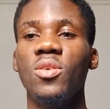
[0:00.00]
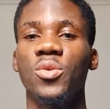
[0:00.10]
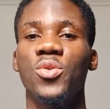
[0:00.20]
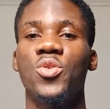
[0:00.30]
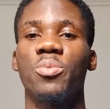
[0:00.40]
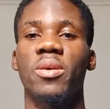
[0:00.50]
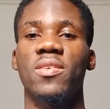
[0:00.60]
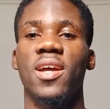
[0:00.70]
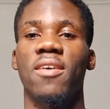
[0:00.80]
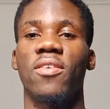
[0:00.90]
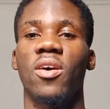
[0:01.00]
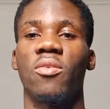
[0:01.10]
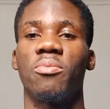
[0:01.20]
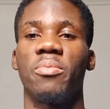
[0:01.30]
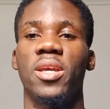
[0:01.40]
YouTubers that have
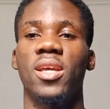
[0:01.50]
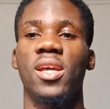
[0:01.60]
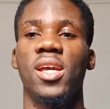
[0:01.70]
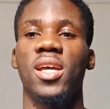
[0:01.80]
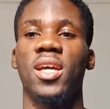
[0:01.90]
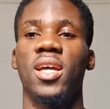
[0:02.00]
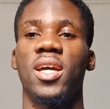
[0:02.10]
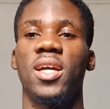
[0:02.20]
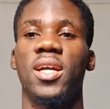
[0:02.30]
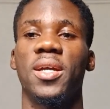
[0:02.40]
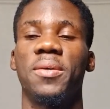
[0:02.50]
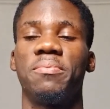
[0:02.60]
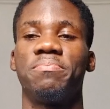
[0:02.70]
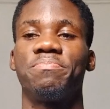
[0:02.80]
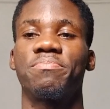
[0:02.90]
helped me um,